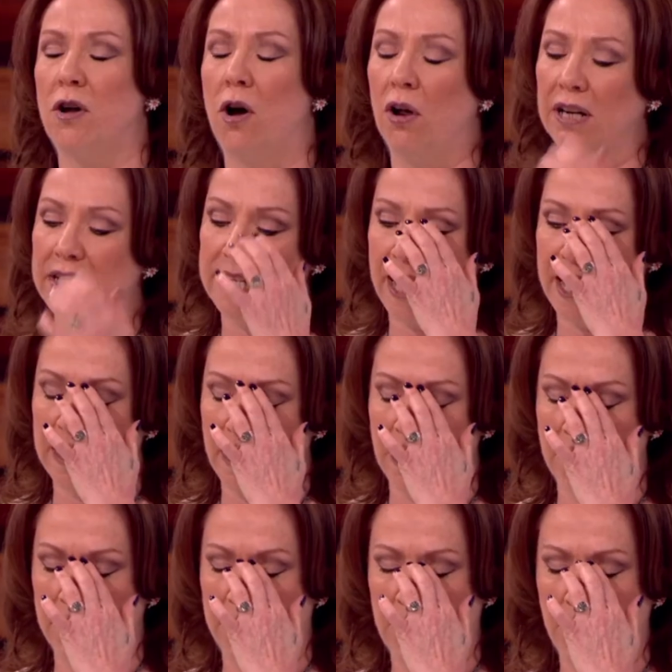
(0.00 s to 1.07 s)
holiday
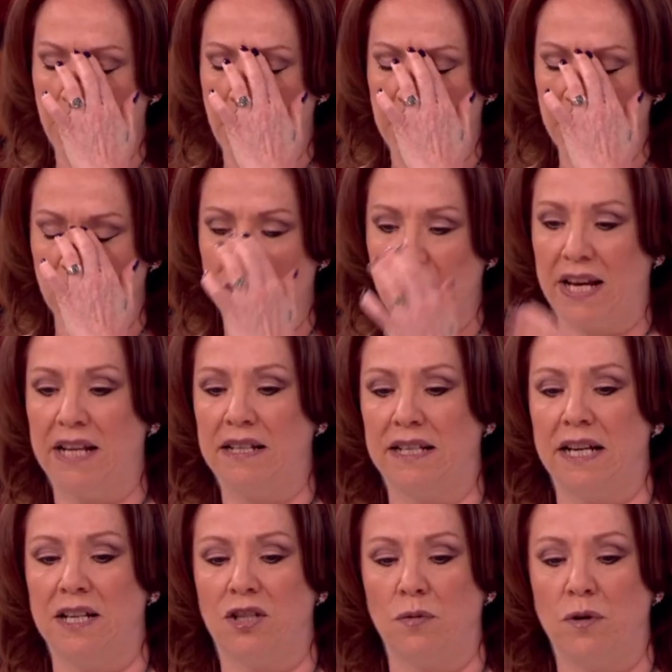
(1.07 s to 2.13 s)
and I took the kids
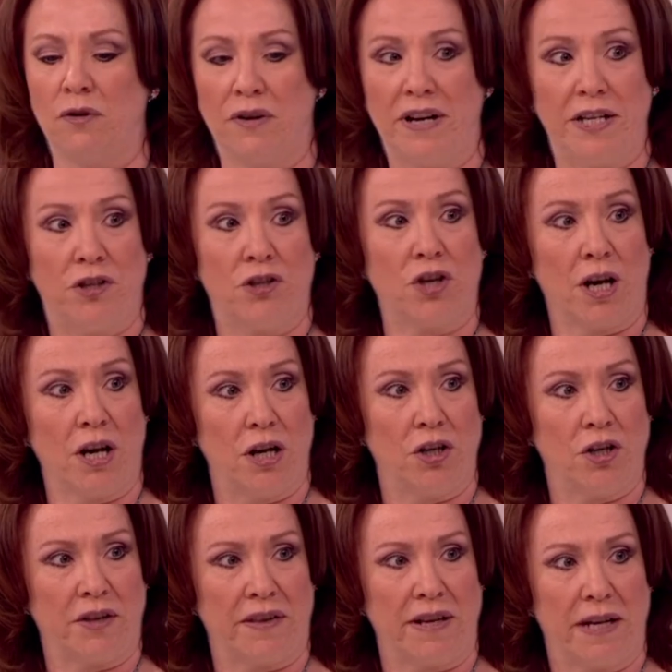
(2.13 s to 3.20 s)
into a Greek
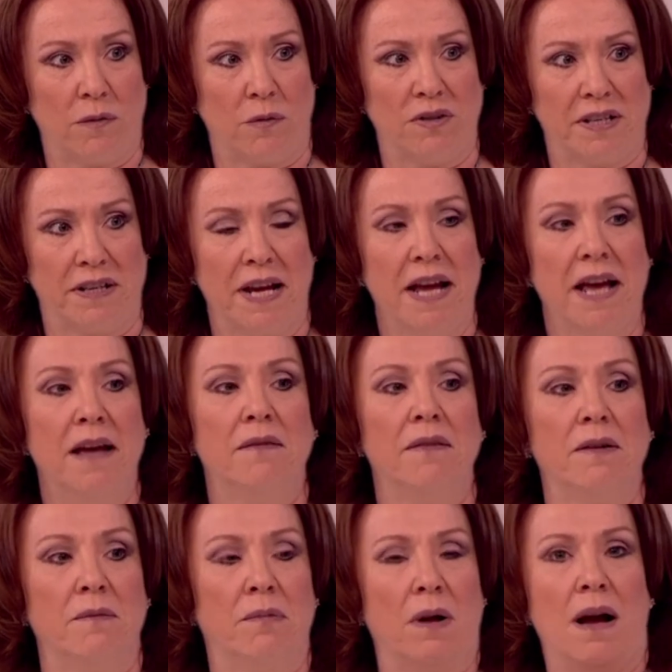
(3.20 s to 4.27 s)
church, I think it was, and
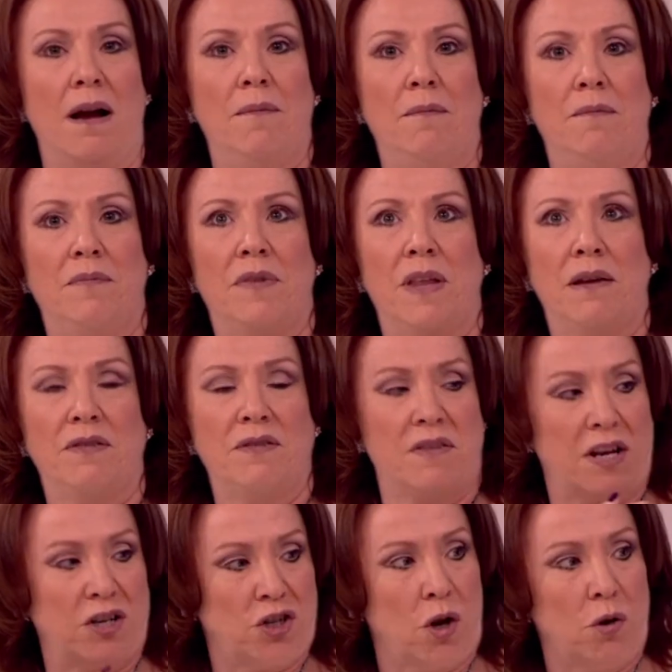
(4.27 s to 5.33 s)

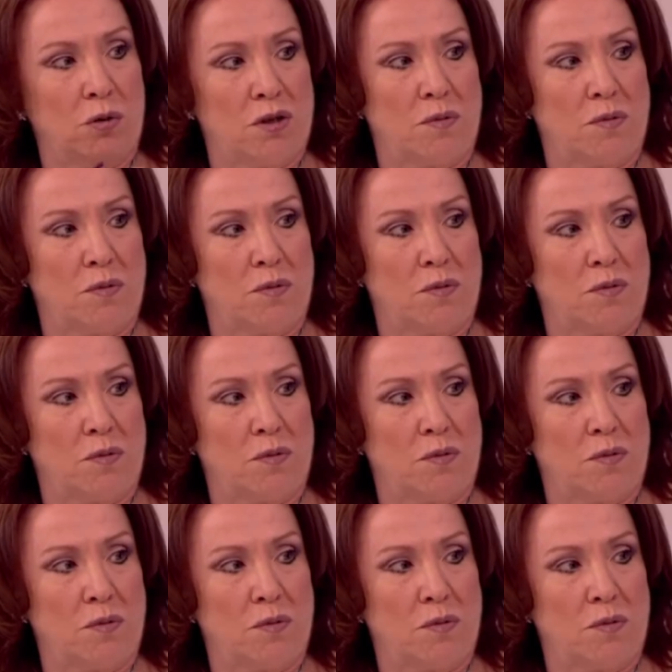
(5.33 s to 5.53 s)
their shoulders